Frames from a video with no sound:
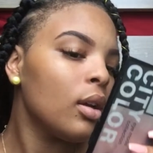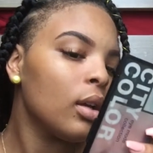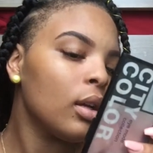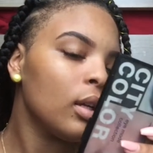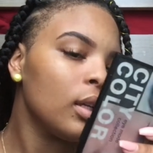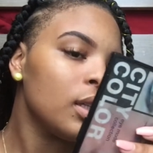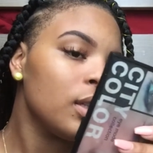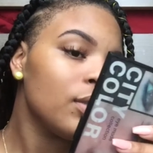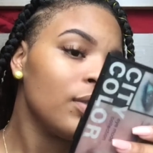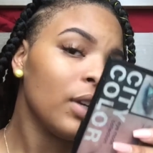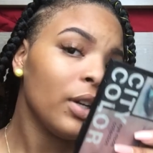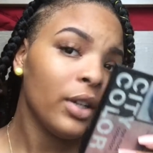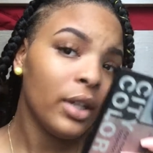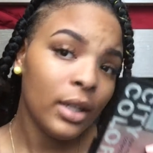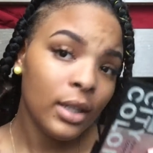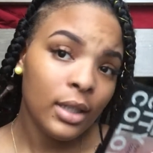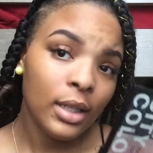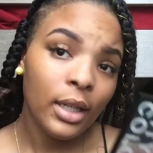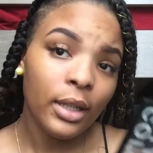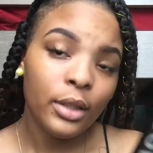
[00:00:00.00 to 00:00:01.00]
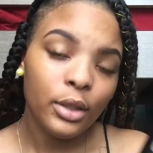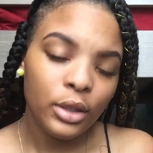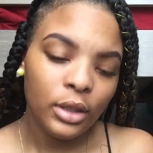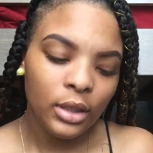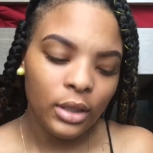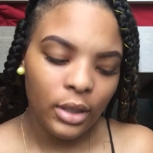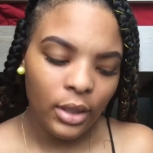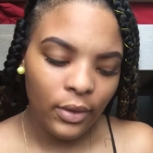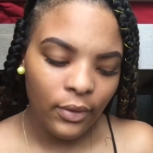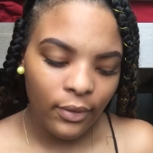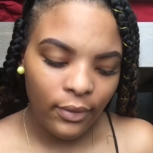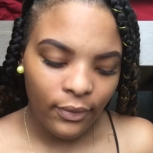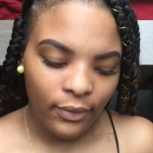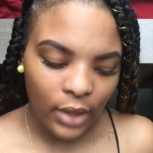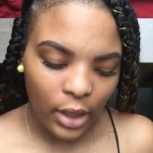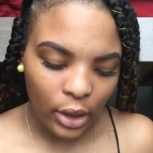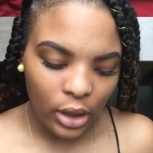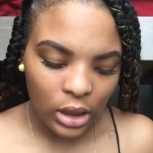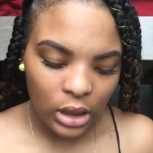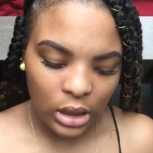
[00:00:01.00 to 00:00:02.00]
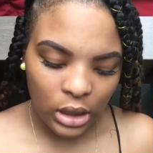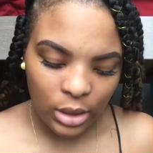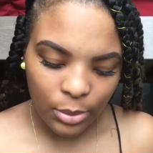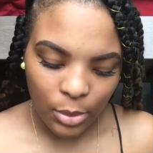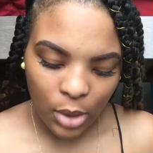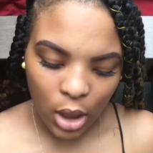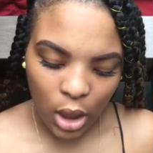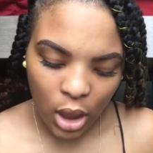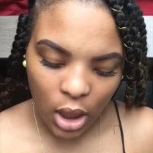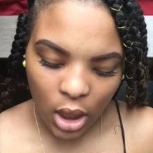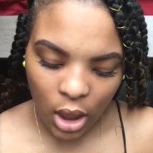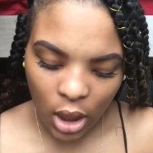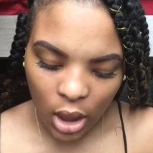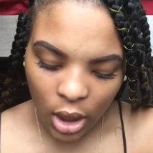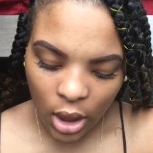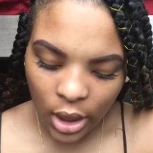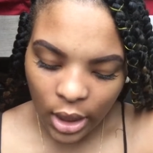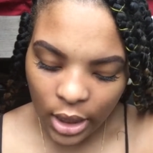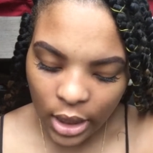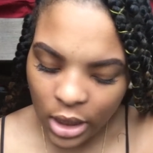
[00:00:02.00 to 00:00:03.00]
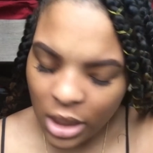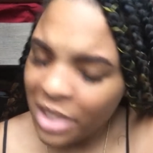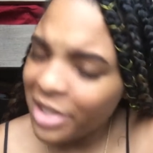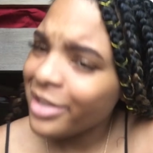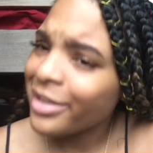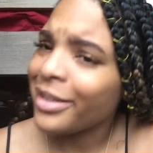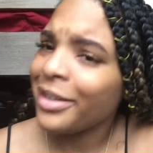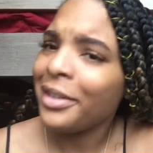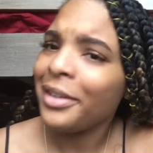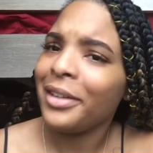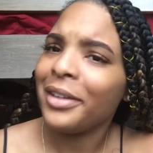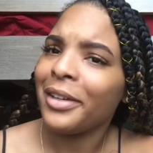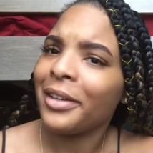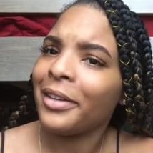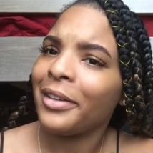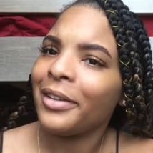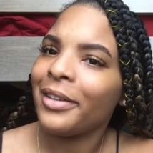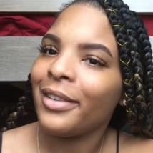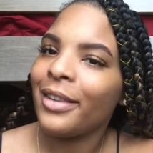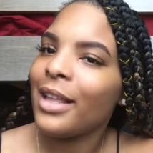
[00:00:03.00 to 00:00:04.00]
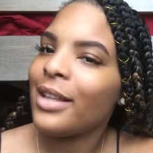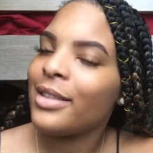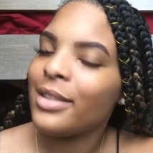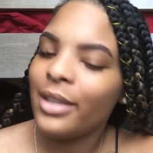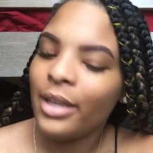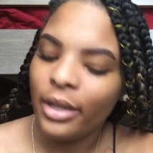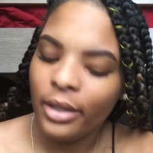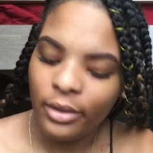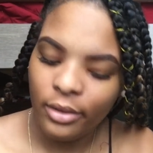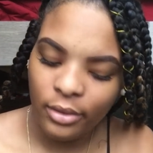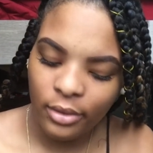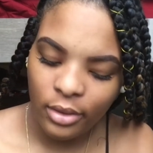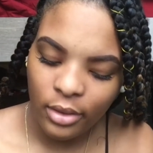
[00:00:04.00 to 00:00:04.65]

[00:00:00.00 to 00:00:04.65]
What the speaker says: He's very intelligent and very smart, and he's just good looking. That's it.